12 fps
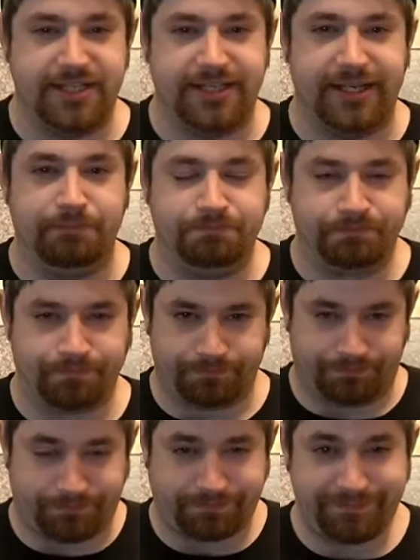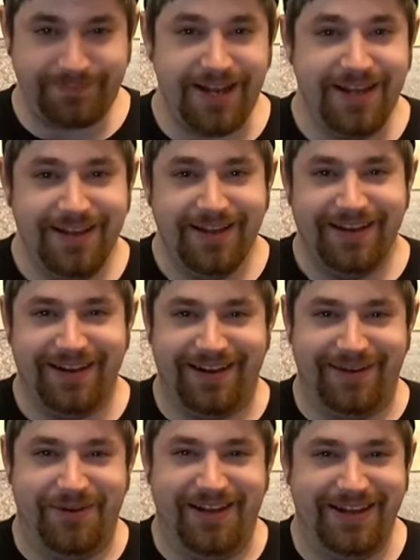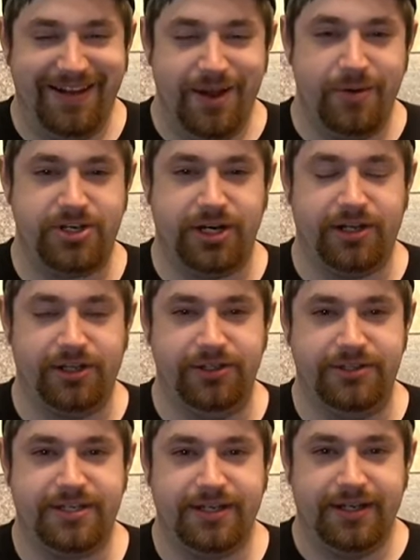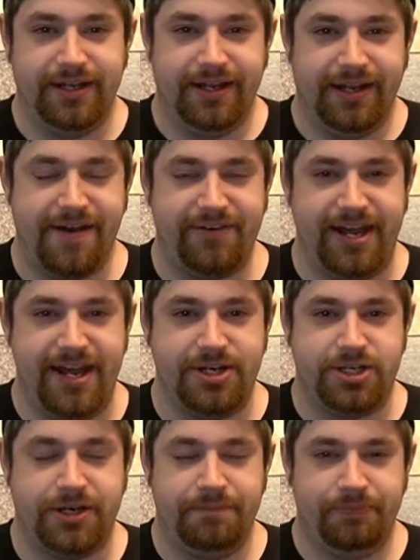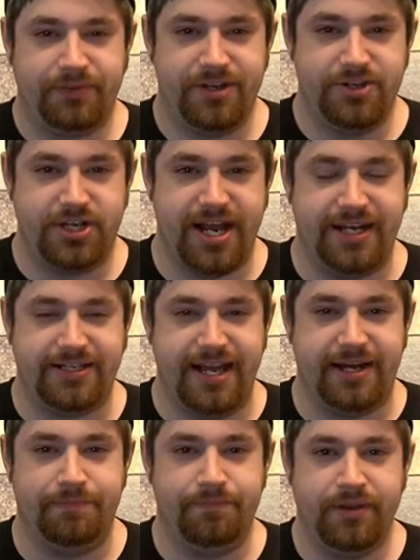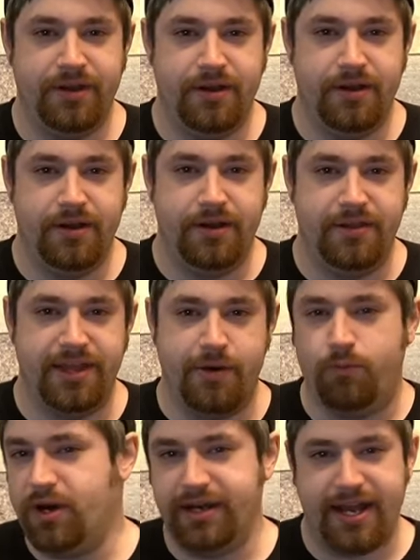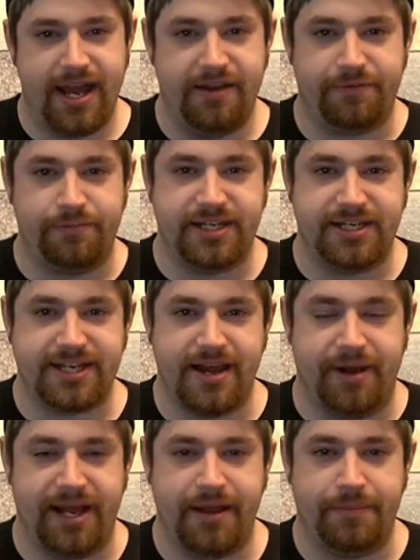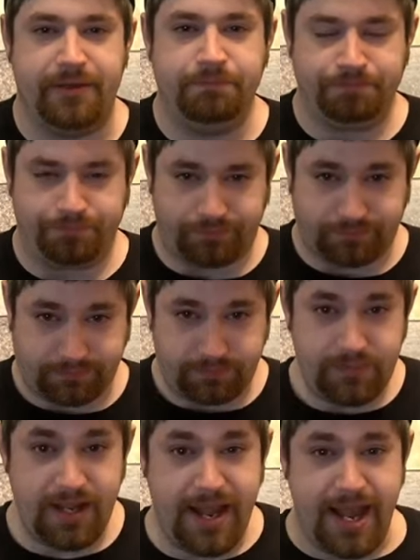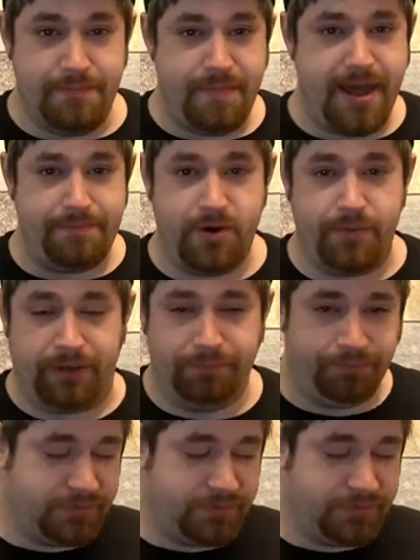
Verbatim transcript: team, um, which includes Kevin Nash, Channing Tatum, that one guy from CSI Miami, and Matt Bomer.